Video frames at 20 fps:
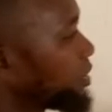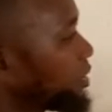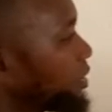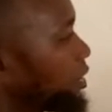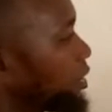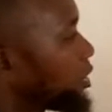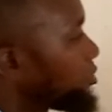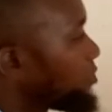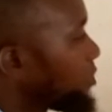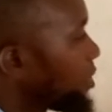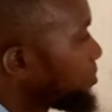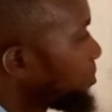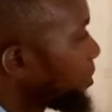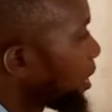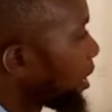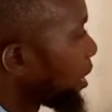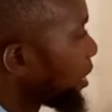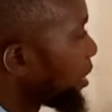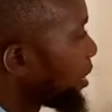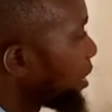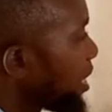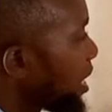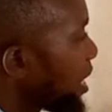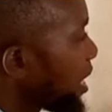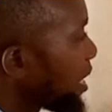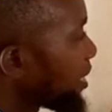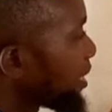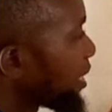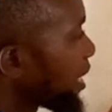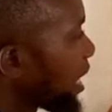Remember,
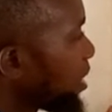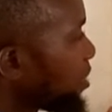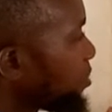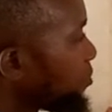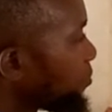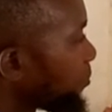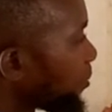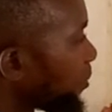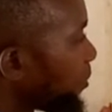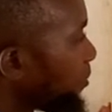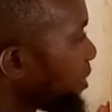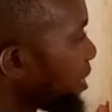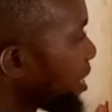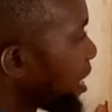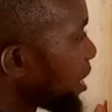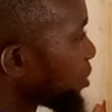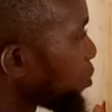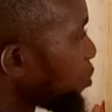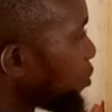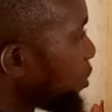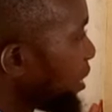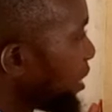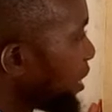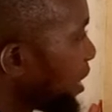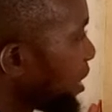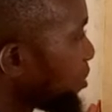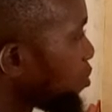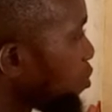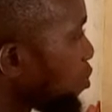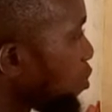the angle from here to
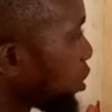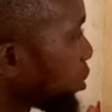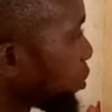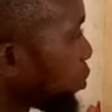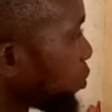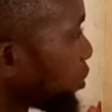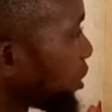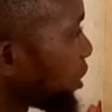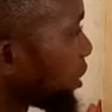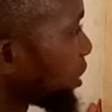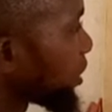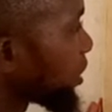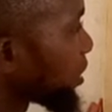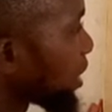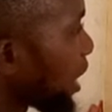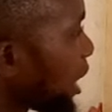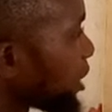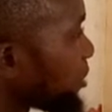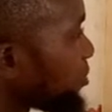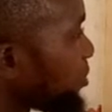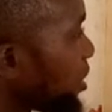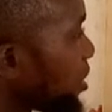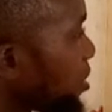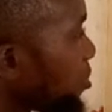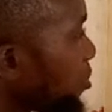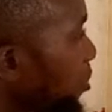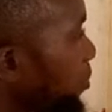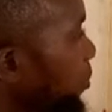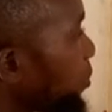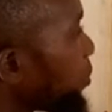here, we want to treat it as
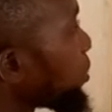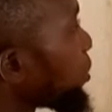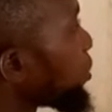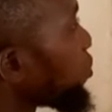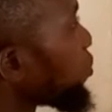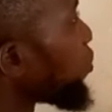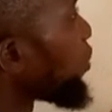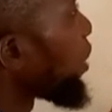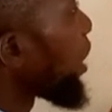being opposite to